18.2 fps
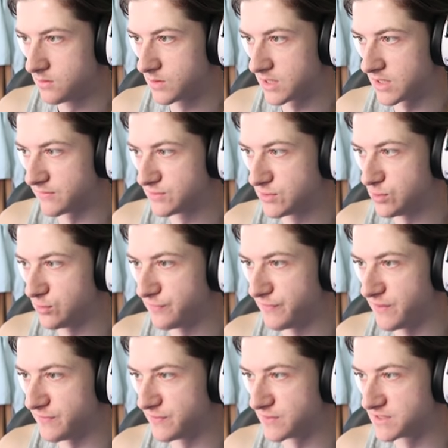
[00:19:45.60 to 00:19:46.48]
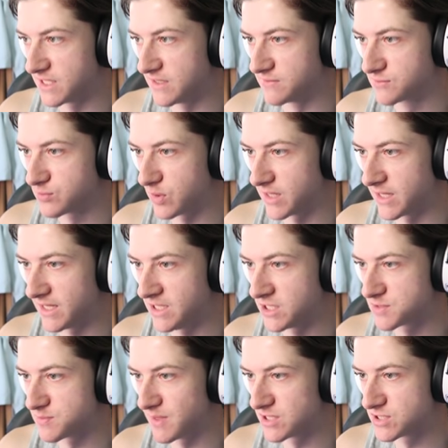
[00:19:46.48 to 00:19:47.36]
We can have two FIFA saves, one at
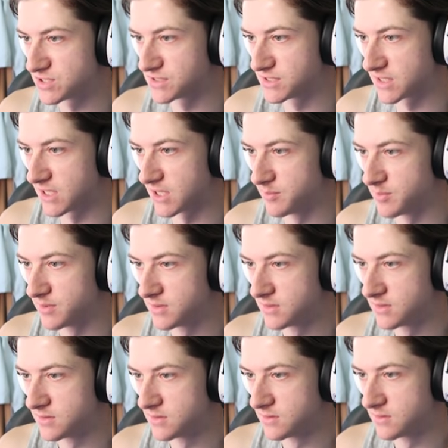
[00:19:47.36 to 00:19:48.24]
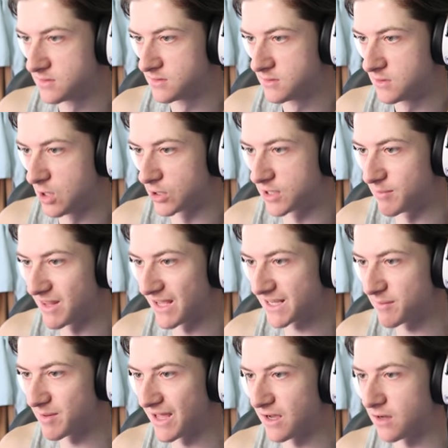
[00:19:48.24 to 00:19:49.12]
each Manchester club. Oh, give me
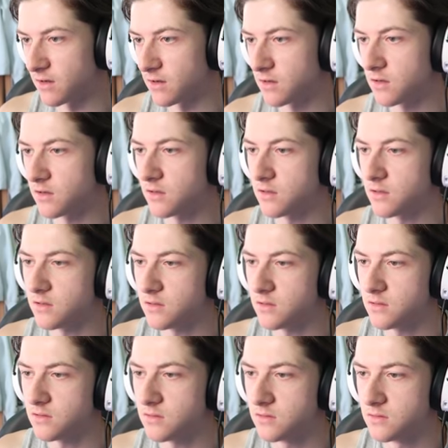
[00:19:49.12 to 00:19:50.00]
that, give me that. Oh.